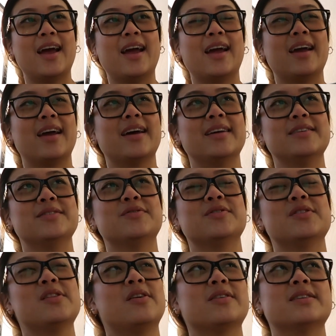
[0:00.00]
And
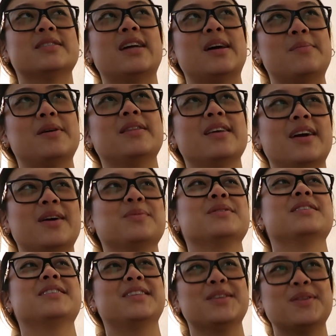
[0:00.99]
for the longest time, I think I
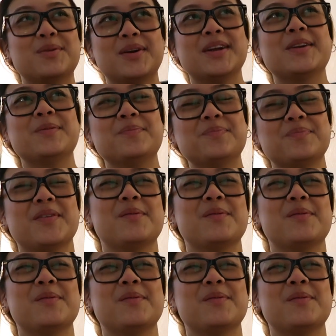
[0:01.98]
was a Slytherin.